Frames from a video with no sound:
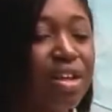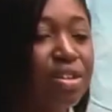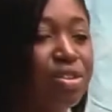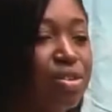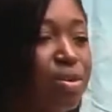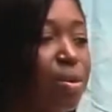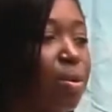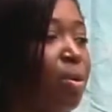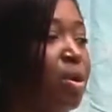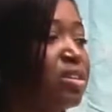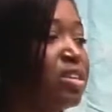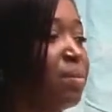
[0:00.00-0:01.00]
So
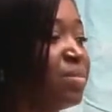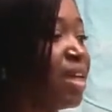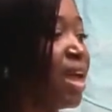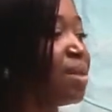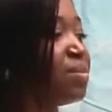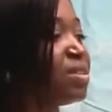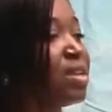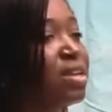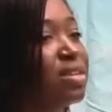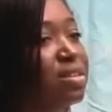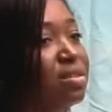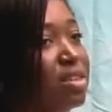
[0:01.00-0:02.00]
sometimes
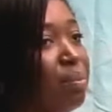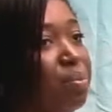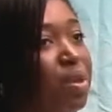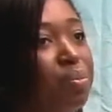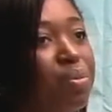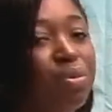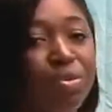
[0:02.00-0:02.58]
some people,